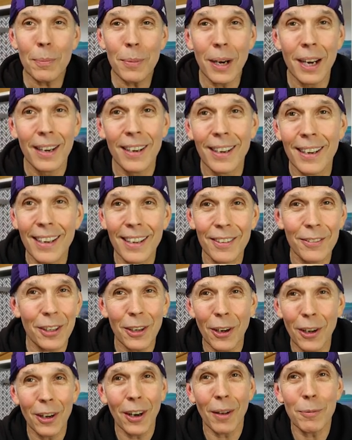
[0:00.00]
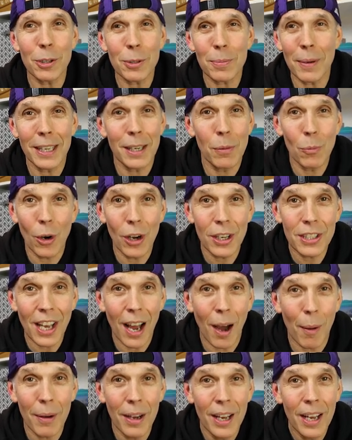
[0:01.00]
if you have got, I'm just making words
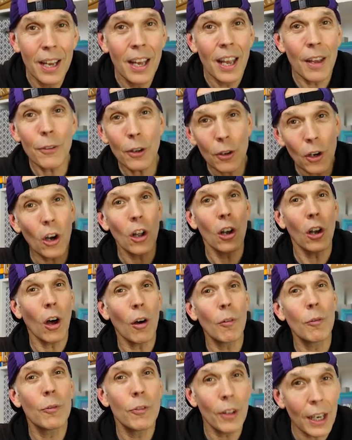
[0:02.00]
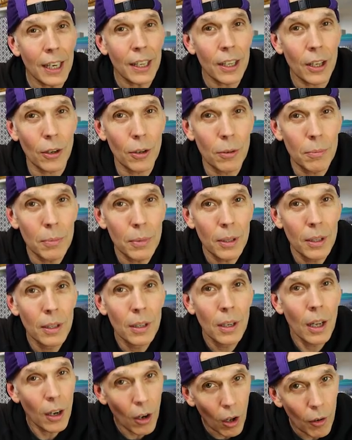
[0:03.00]
up. If you've got a lot of volume,
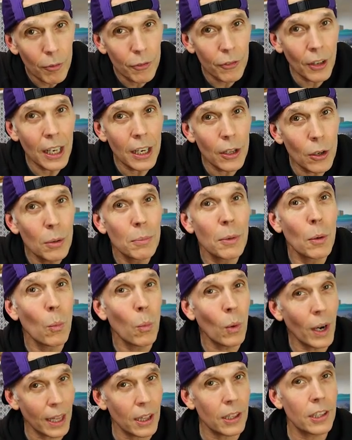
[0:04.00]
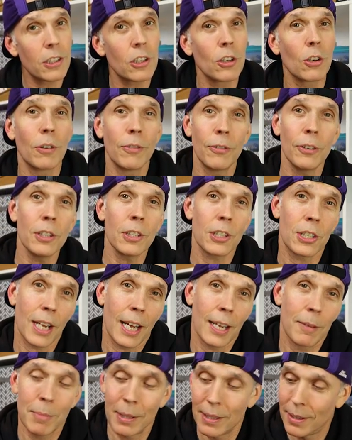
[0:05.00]
a lot of volume and width to your foot
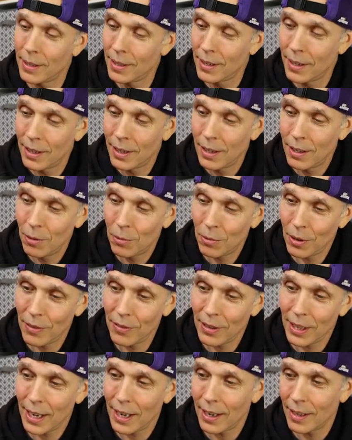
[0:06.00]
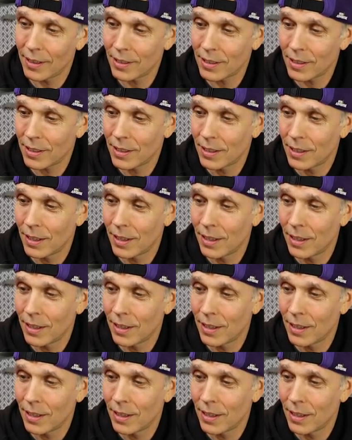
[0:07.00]
shape, whatever that is,